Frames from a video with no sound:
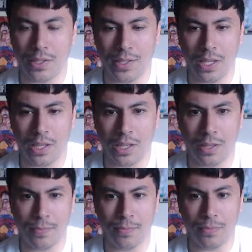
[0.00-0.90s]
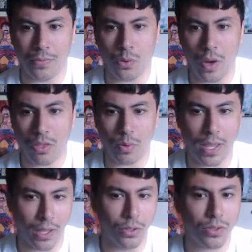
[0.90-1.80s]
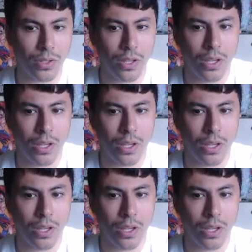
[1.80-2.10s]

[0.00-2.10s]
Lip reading: is that grade 3 heals,